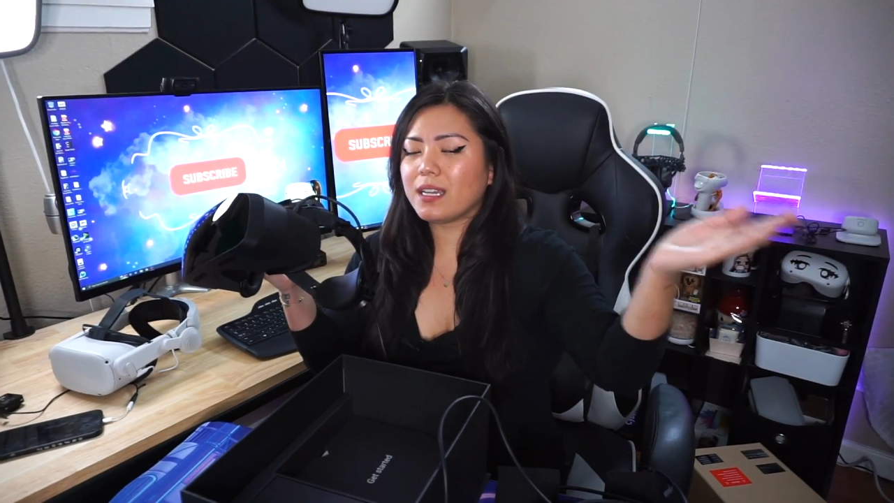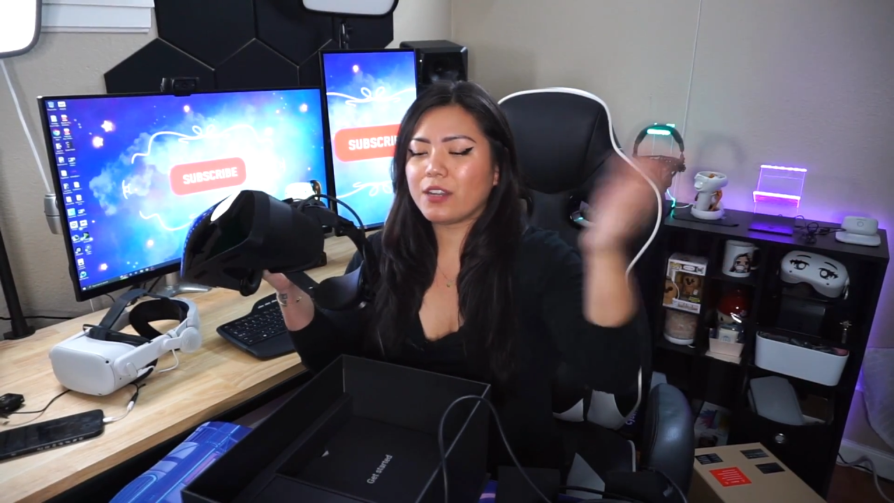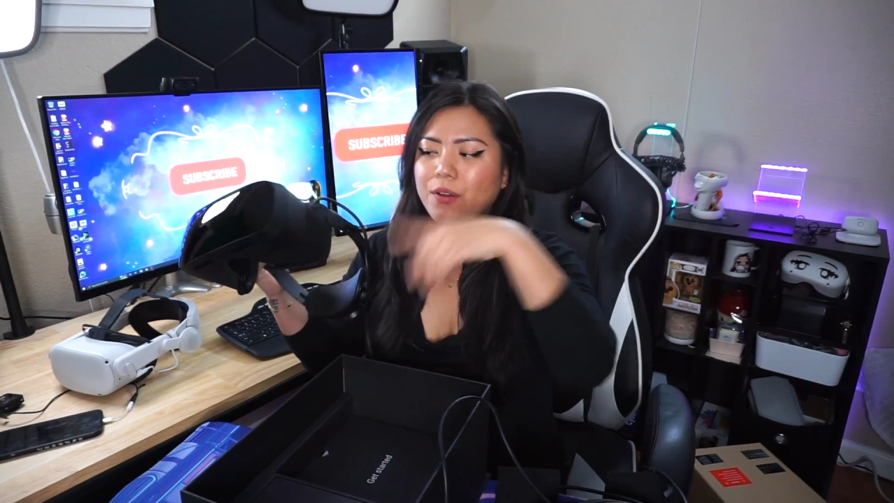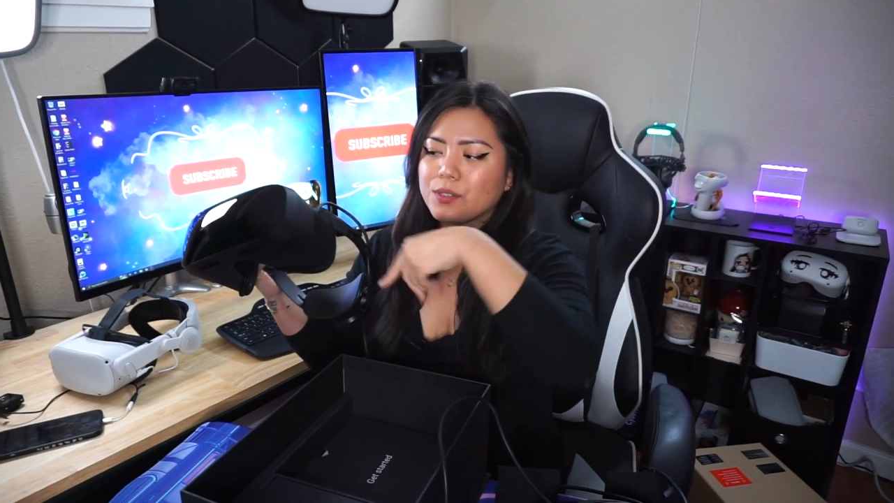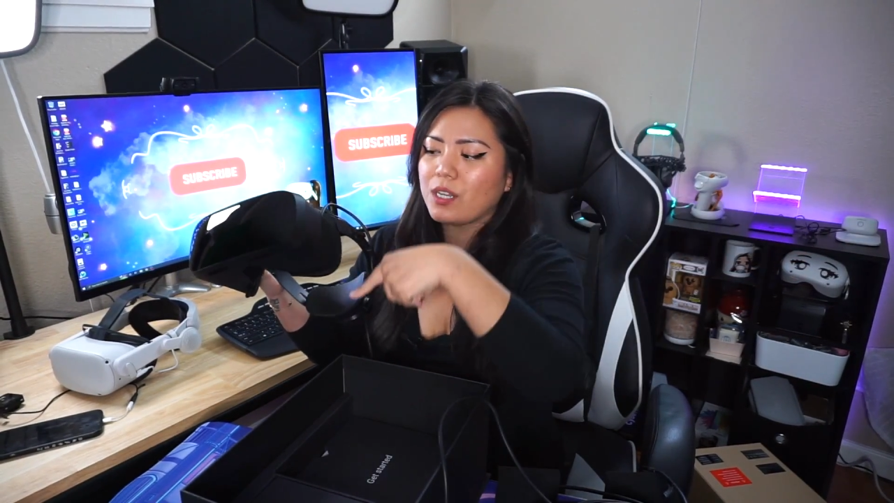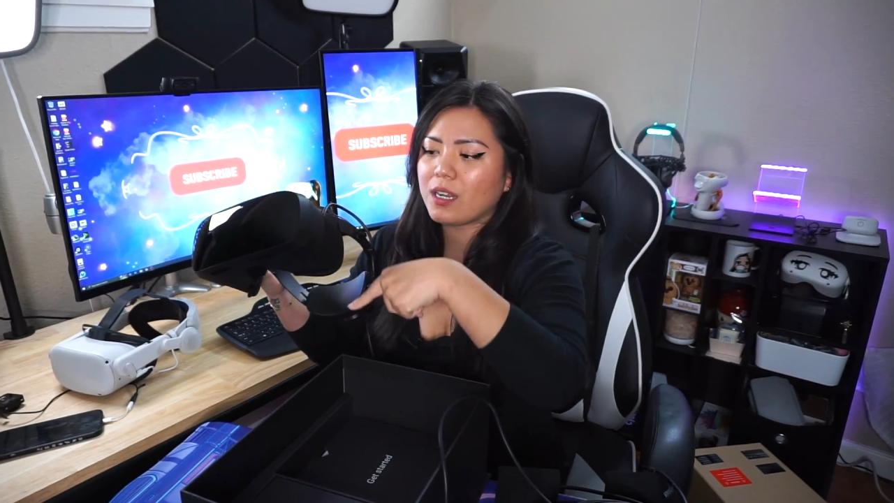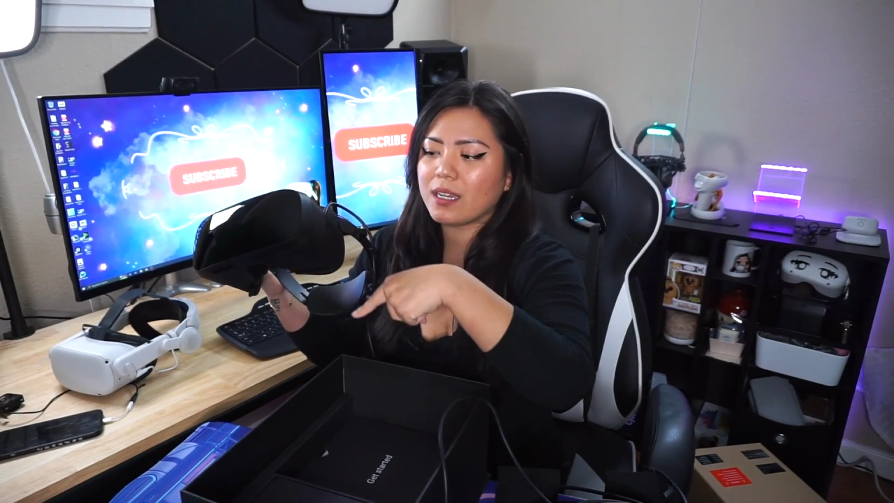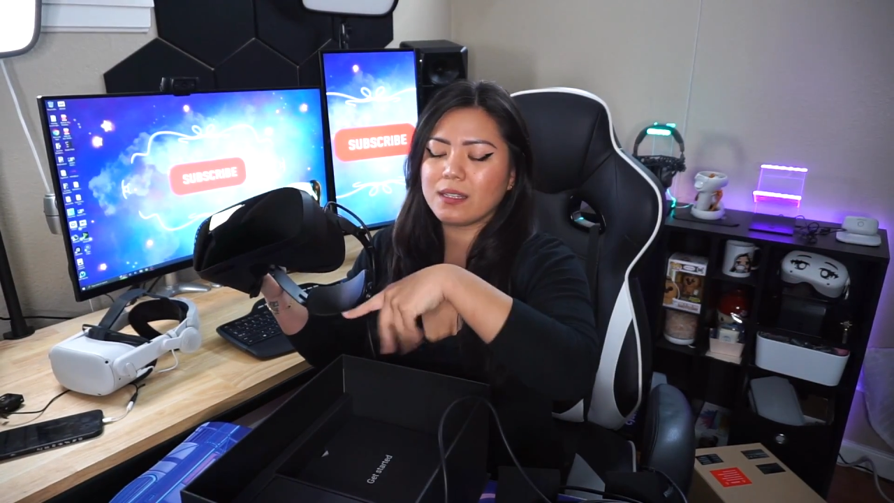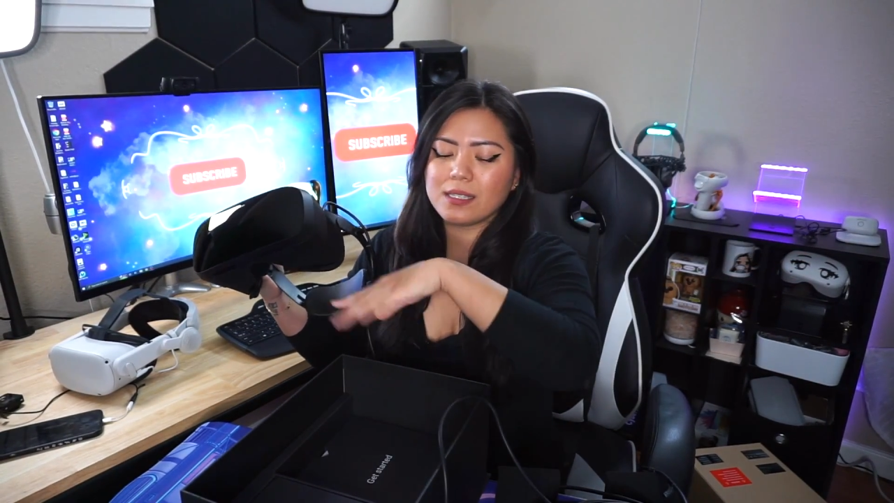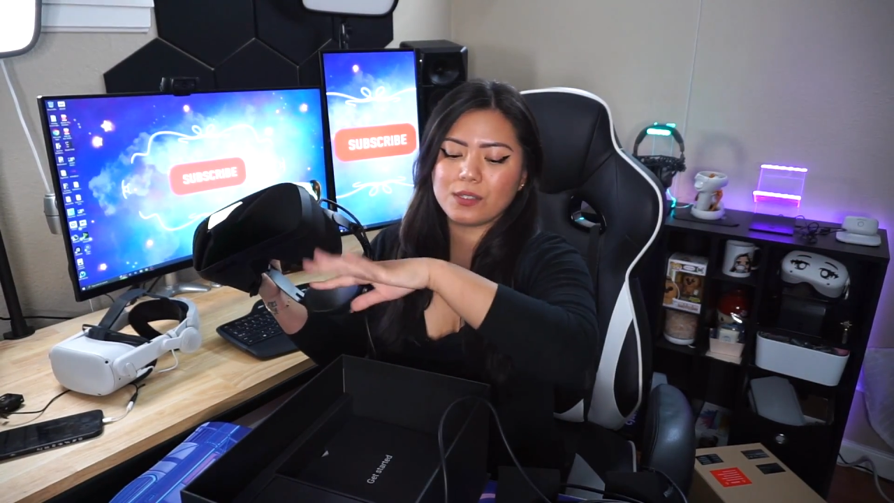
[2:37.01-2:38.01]
And if I was
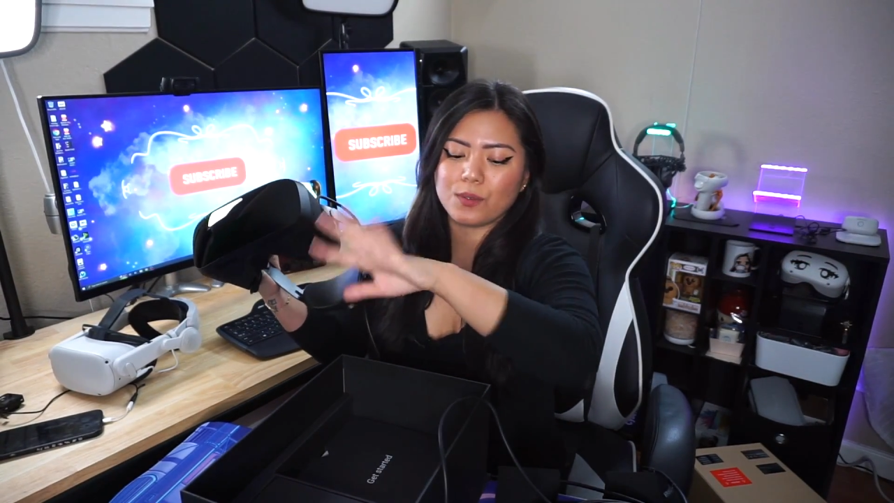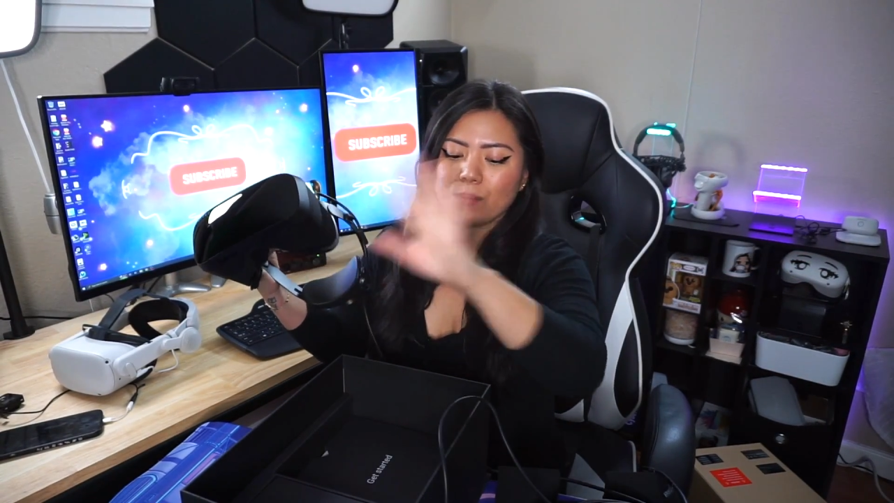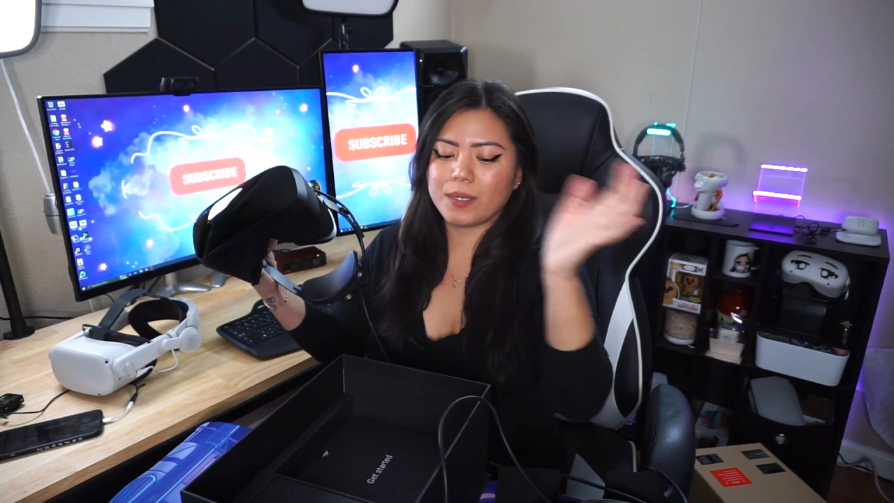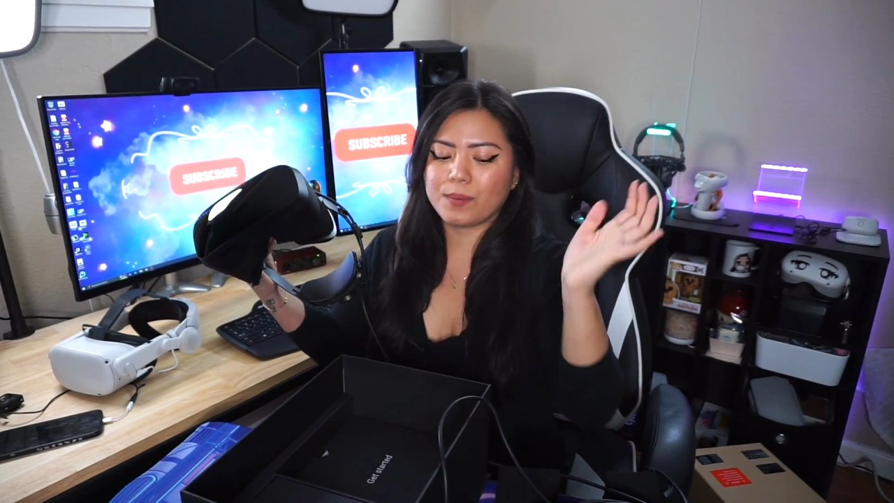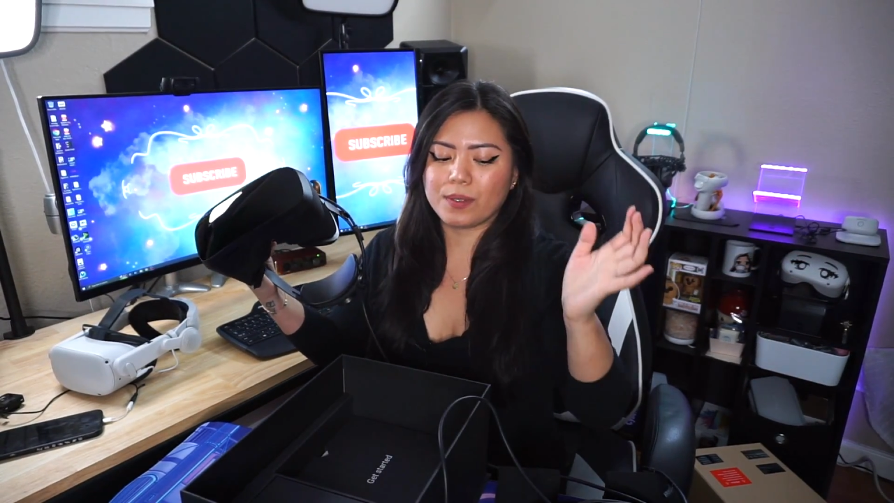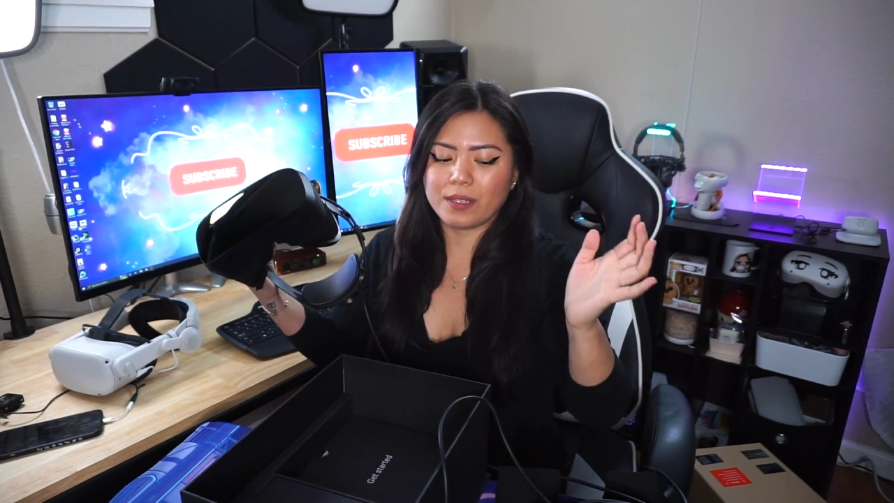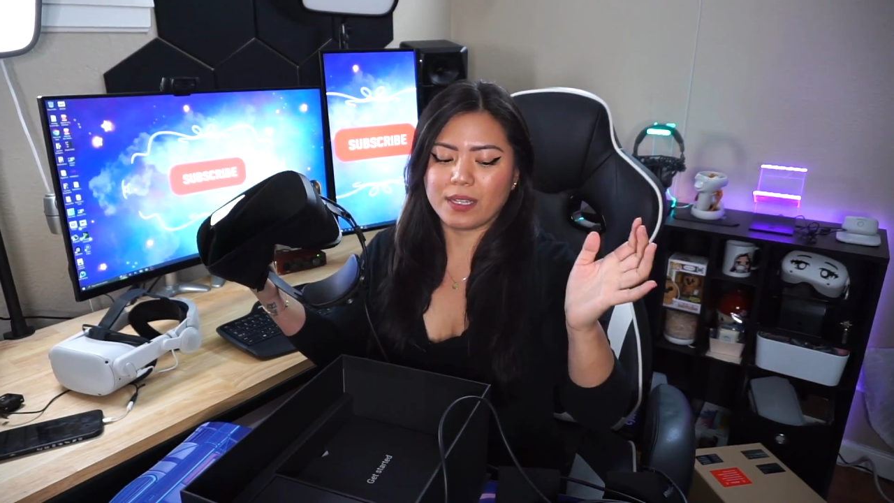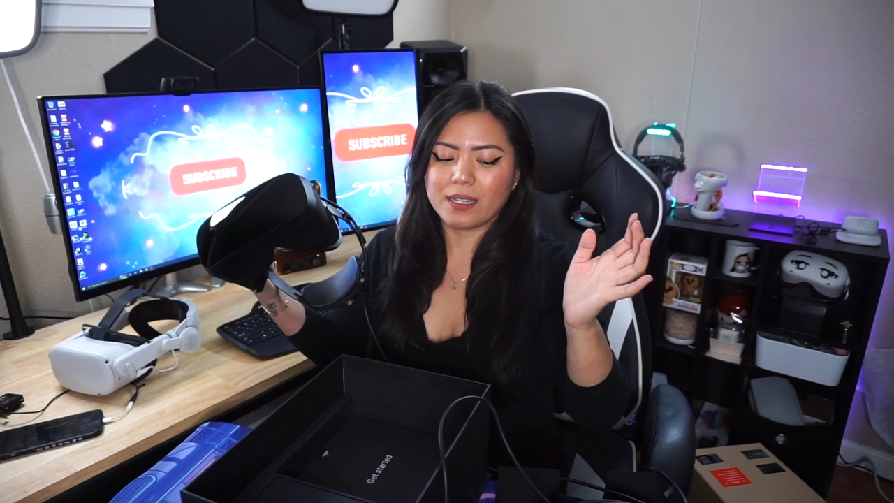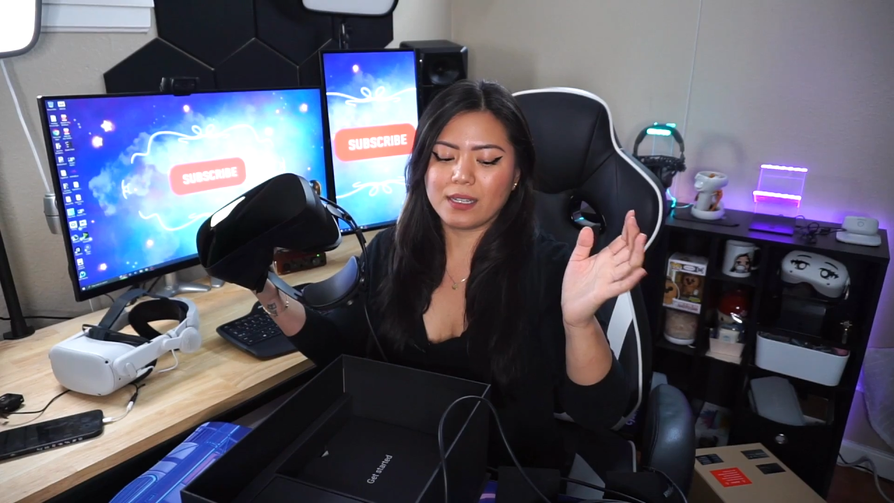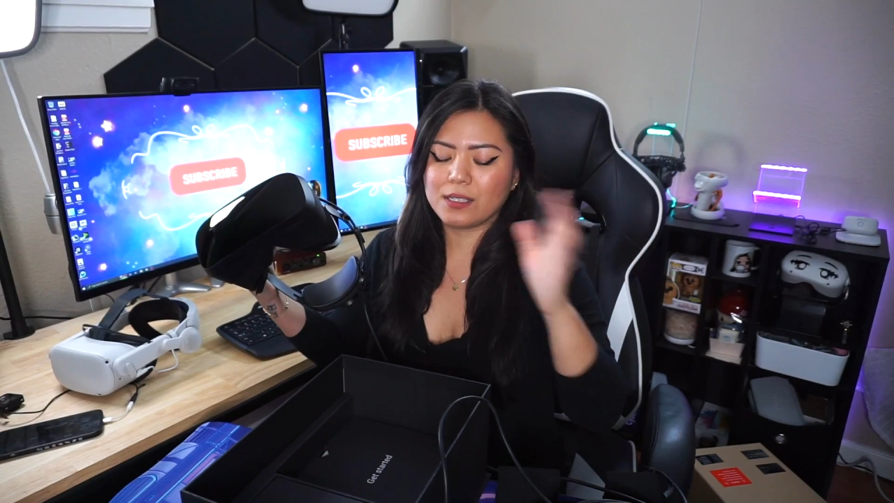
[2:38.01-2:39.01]
talking this, you wouldn't be able to
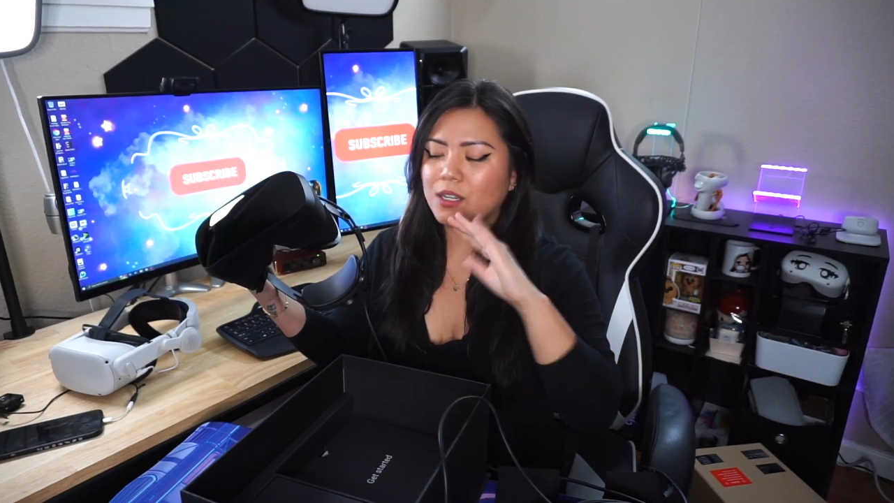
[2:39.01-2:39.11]
like